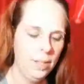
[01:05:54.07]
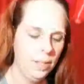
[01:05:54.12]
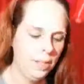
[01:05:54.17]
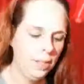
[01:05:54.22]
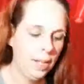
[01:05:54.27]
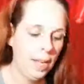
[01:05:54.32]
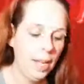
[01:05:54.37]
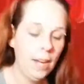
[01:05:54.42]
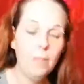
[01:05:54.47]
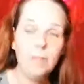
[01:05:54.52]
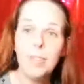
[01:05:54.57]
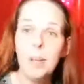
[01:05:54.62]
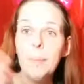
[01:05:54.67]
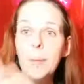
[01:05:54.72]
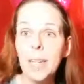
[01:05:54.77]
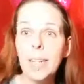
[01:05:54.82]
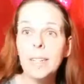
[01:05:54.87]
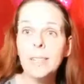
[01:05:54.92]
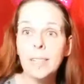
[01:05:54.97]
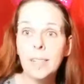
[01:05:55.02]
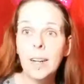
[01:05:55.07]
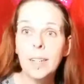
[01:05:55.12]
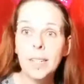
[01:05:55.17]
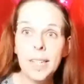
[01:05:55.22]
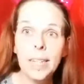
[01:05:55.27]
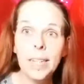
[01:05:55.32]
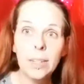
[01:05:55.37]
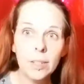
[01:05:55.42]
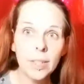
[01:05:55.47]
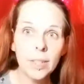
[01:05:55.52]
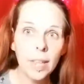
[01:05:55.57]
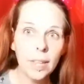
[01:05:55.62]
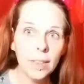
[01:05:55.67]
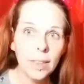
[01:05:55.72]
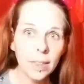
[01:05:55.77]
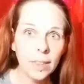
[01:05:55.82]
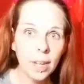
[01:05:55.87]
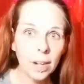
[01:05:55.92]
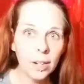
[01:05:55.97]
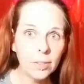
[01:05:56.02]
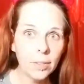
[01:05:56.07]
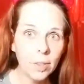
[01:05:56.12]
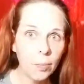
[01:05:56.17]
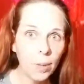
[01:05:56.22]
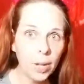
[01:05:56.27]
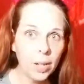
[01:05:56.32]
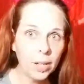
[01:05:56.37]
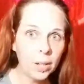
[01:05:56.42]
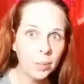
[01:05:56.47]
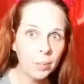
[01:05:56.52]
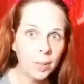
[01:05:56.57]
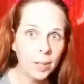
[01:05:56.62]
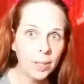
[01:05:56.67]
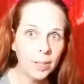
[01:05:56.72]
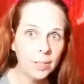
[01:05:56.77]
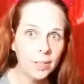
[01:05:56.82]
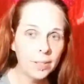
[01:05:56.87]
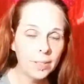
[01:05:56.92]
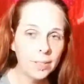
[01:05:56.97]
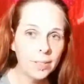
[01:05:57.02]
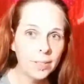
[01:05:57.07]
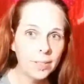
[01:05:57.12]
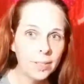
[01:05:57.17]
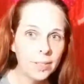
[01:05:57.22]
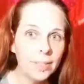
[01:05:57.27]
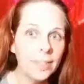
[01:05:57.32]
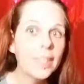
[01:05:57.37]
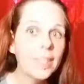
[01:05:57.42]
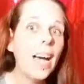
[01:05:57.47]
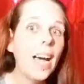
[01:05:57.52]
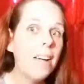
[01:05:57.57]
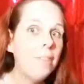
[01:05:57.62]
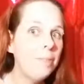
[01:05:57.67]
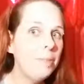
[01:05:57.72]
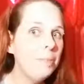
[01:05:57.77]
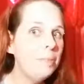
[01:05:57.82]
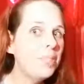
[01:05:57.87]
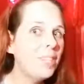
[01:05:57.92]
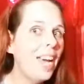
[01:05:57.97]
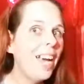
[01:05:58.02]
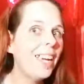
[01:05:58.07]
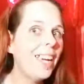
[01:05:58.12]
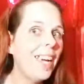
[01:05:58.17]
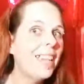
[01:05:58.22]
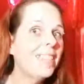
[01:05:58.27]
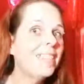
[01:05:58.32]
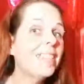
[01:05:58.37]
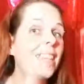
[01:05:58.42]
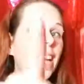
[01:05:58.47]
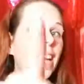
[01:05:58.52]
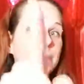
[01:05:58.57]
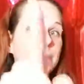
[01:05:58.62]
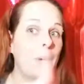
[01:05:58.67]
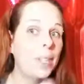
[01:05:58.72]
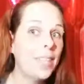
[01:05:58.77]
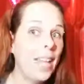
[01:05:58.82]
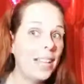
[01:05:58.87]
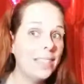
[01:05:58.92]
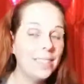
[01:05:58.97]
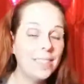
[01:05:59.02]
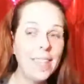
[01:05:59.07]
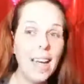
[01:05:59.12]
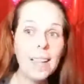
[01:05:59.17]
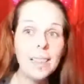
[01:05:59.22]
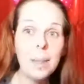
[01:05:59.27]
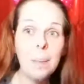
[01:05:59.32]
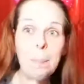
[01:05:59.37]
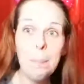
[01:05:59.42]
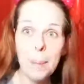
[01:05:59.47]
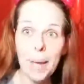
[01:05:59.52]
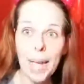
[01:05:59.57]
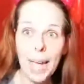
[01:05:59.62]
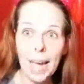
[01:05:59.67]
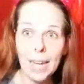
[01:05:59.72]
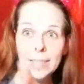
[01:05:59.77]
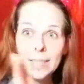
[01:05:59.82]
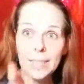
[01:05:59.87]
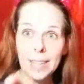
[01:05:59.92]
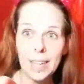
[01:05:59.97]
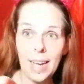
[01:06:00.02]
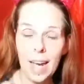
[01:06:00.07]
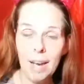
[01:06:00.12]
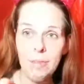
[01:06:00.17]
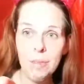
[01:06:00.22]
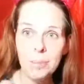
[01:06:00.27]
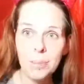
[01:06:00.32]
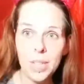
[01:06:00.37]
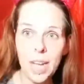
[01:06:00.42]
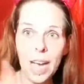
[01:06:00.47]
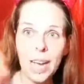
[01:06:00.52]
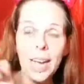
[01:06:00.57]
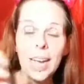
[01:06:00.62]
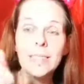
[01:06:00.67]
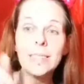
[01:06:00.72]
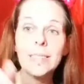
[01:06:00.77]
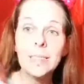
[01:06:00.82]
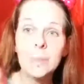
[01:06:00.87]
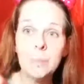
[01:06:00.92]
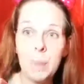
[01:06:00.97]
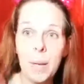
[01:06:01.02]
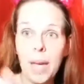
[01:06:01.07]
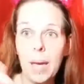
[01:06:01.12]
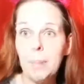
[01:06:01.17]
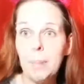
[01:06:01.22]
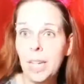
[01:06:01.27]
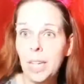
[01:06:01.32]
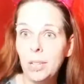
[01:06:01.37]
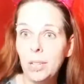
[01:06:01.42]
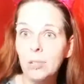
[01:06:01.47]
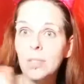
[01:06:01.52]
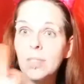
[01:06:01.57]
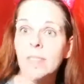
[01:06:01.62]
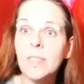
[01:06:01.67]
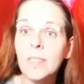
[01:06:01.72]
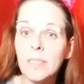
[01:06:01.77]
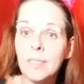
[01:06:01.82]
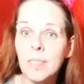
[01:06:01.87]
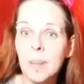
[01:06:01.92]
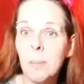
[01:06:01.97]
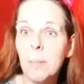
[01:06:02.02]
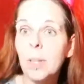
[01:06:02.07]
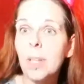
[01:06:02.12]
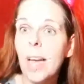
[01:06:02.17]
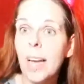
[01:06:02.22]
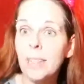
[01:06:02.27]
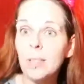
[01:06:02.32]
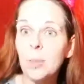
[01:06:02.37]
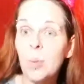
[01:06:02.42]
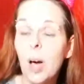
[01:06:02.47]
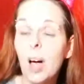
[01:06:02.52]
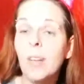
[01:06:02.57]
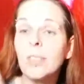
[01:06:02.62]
And if somebody gets it on here, then they're the winner. But the guy from Jackass, yes, but that's not the band. The guy from Jackass is Bam. He uses the symbol as well.